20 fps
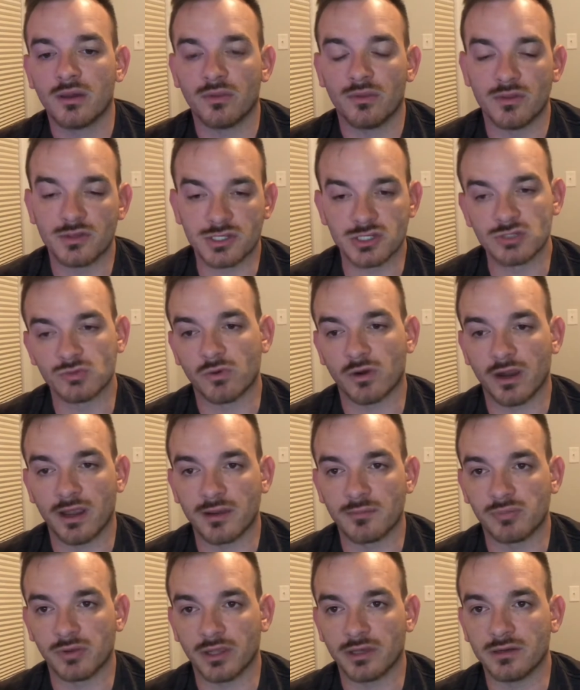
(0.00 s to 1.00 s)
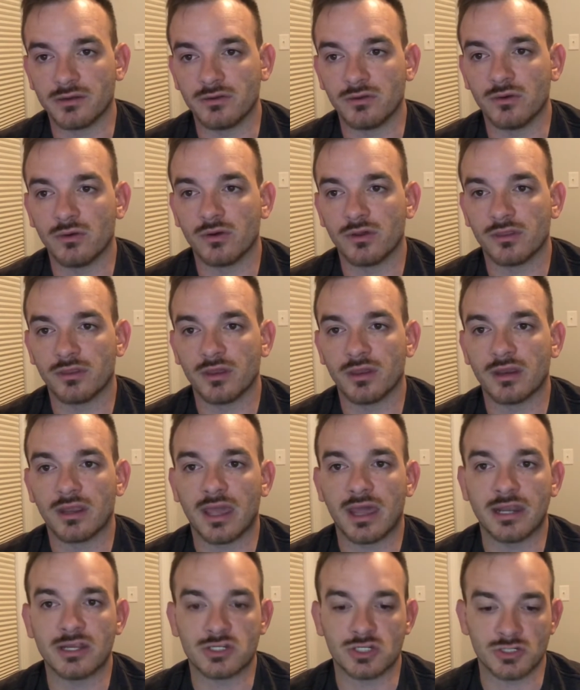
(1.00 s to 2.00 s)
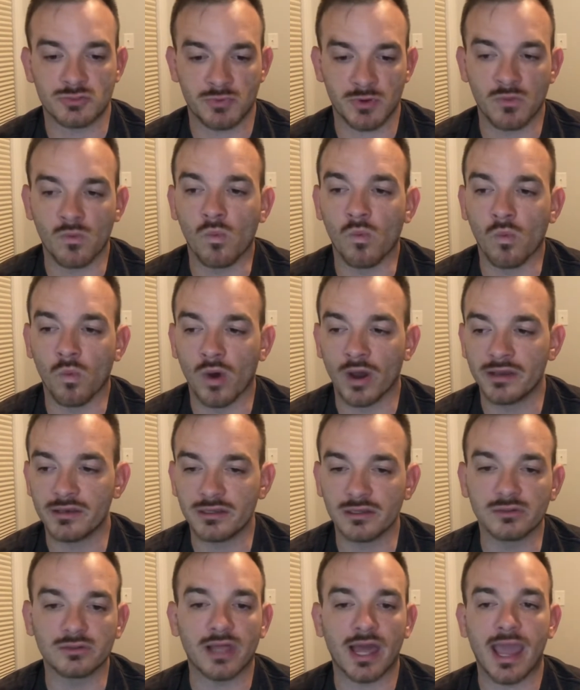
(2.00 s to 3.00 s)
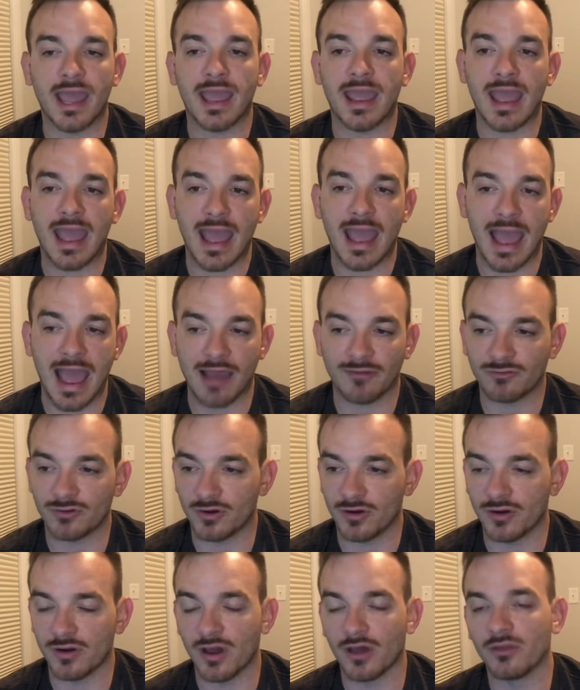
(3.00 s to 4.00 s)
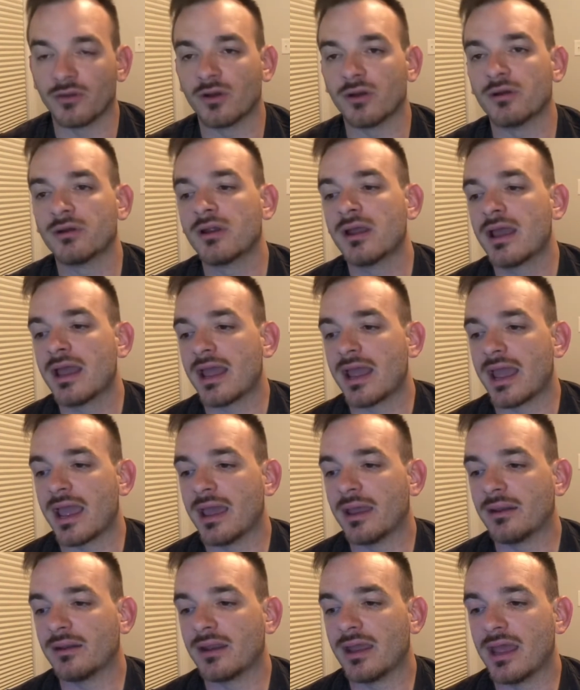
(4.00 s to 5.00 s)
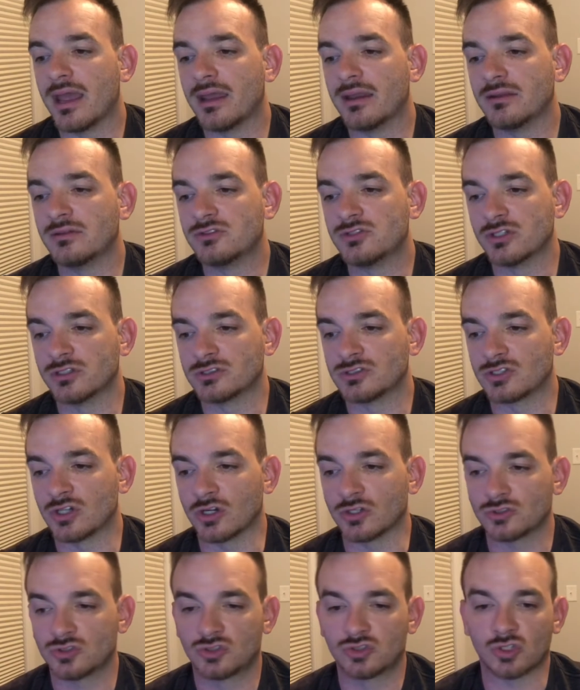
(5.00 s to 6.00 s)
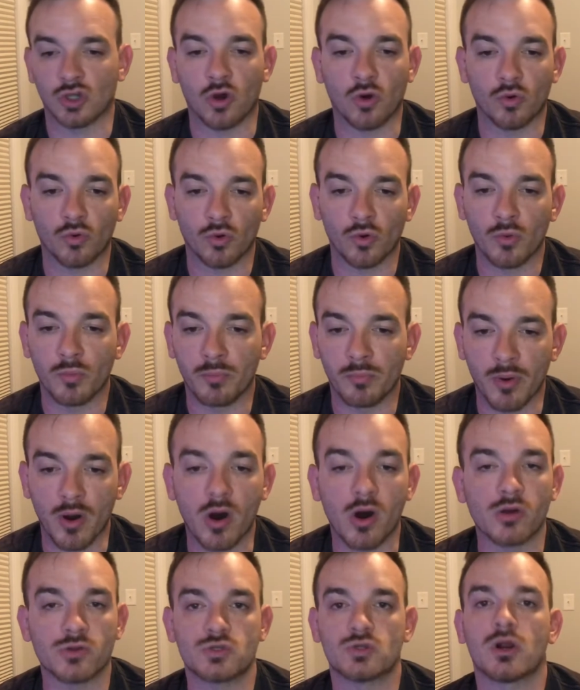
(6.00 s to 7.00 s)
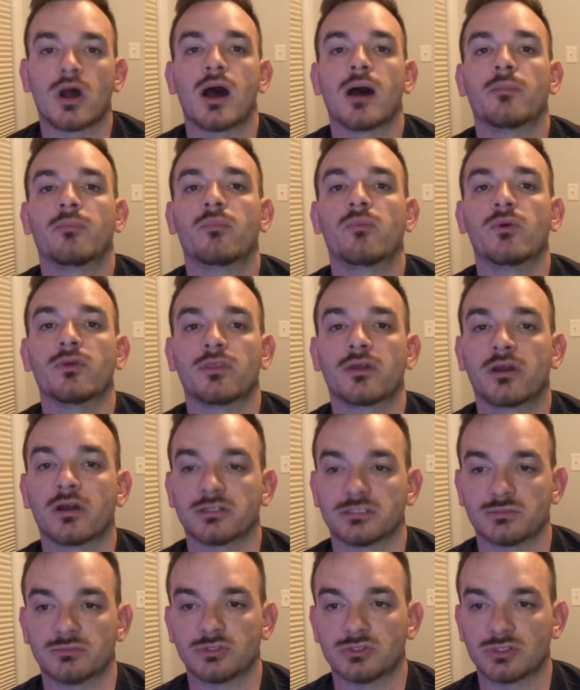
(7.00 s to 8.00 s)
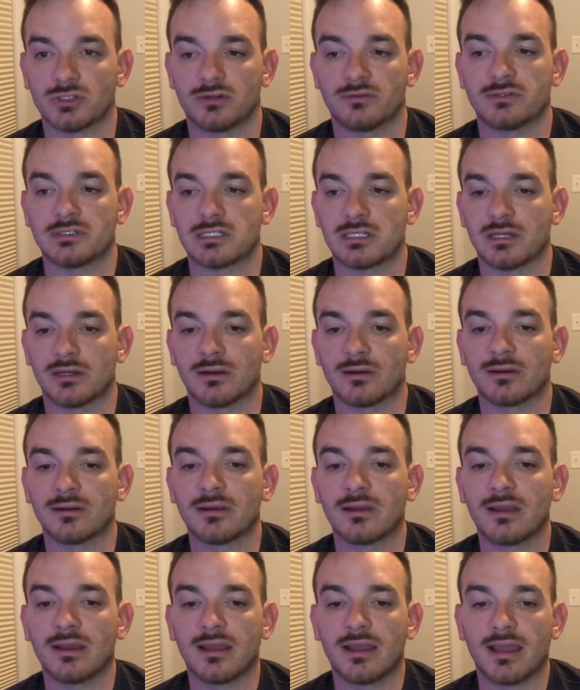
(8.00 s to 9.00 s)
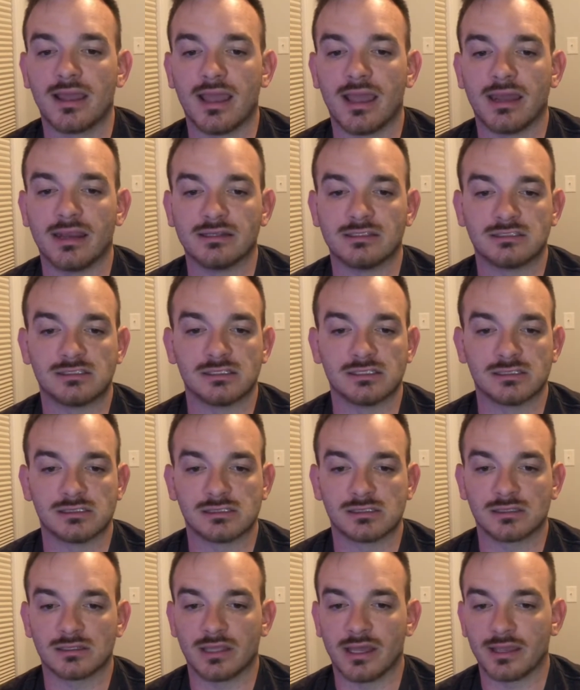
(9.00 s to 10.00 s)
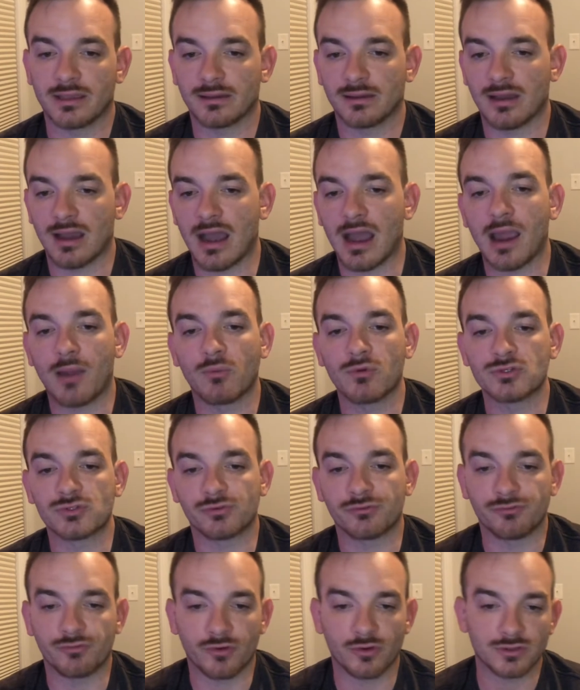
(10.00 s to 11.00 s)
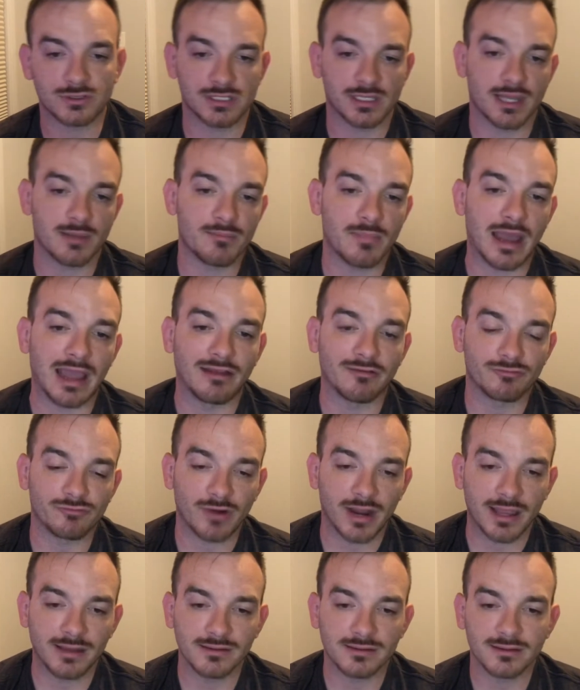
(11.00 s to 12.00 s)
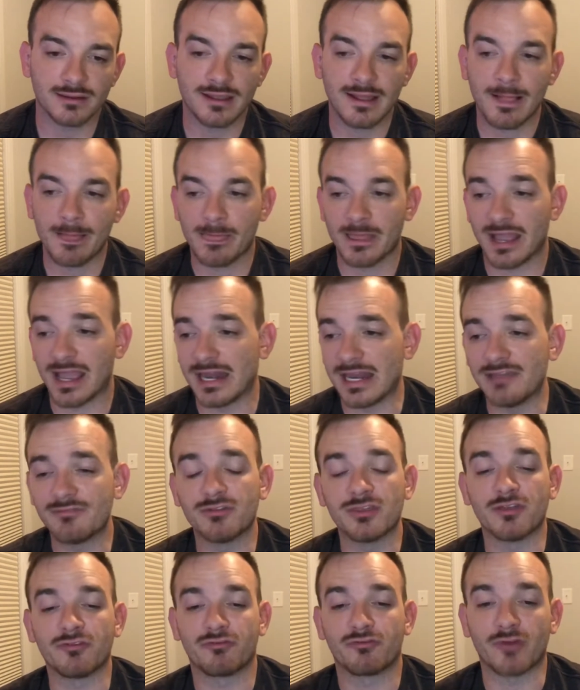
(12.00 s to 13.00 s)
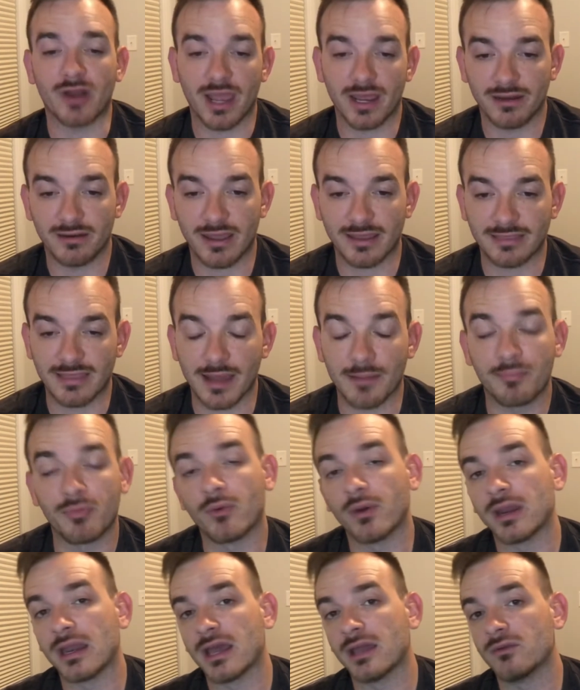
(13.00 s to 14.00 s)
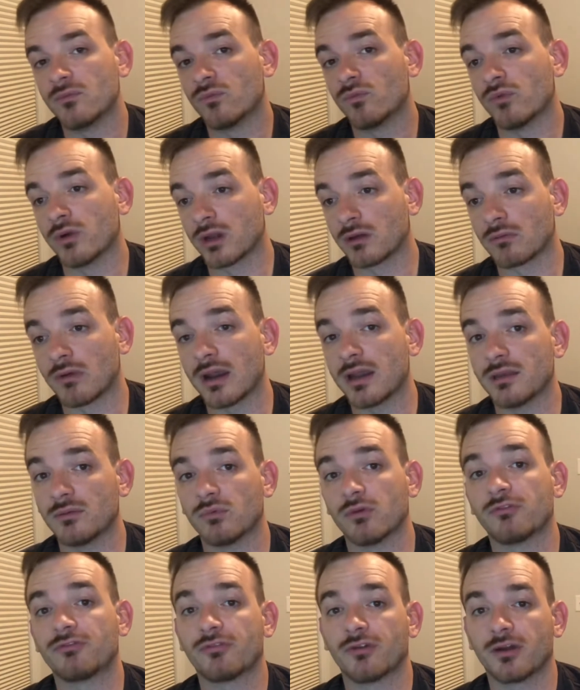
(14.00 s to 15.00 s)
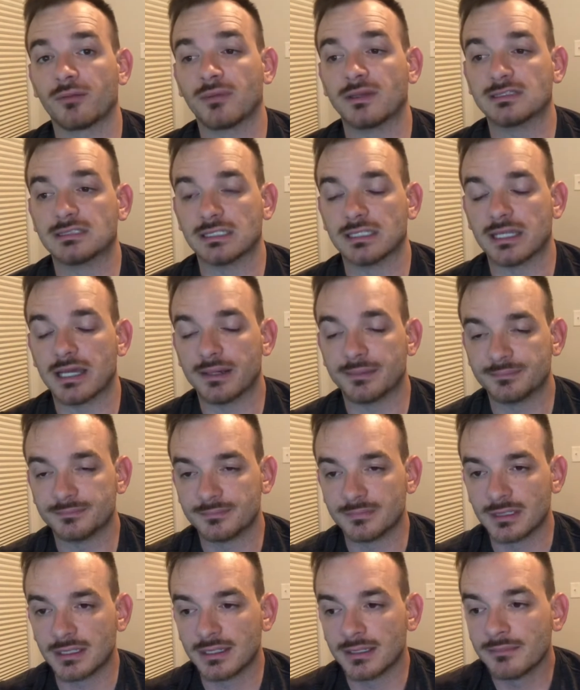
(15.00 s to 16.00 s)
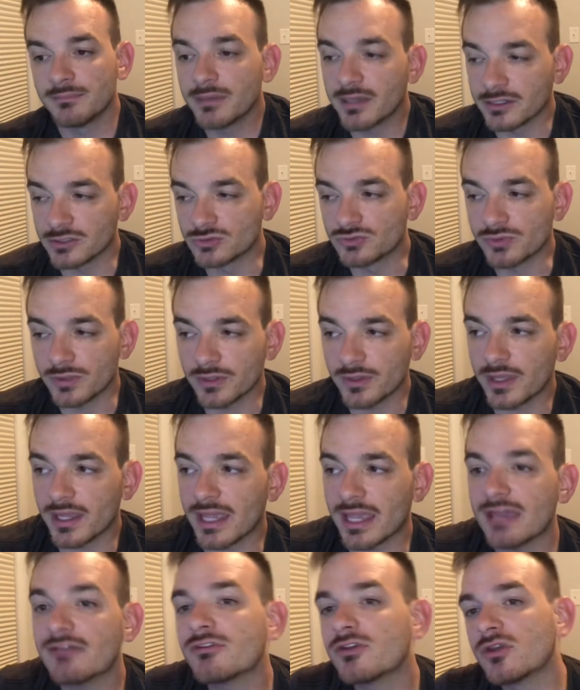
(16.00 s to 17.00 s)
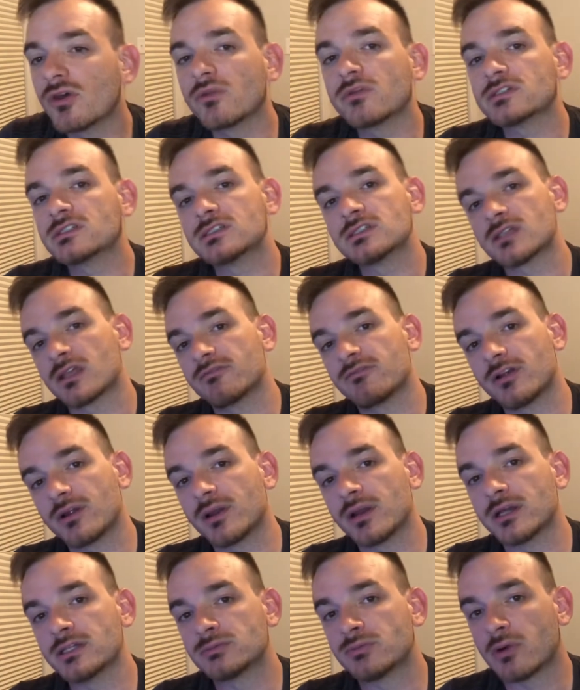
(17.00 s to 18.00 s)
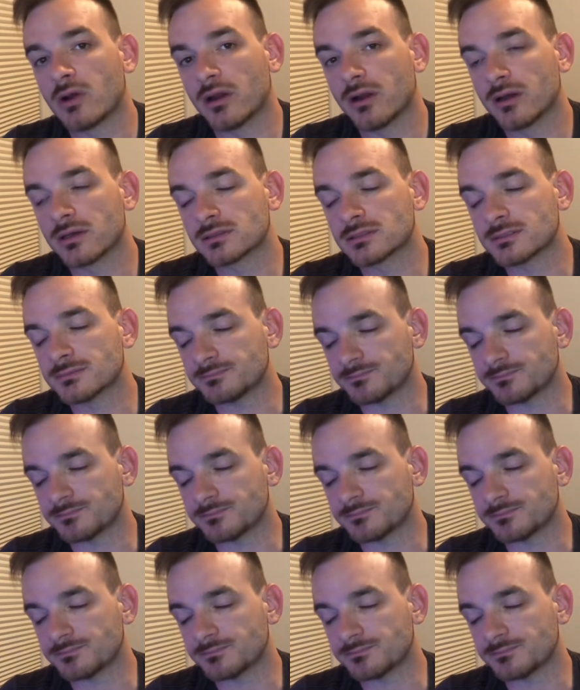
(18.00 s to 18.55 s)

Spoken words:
This is what I had planned to do with it. And it's just been one delay after another and just a total ball drop with the customer service here. And it's just like, I was referred to them by a friend, and even the friend at that point had regretted referring me to them, because really, even though this is a very nice product,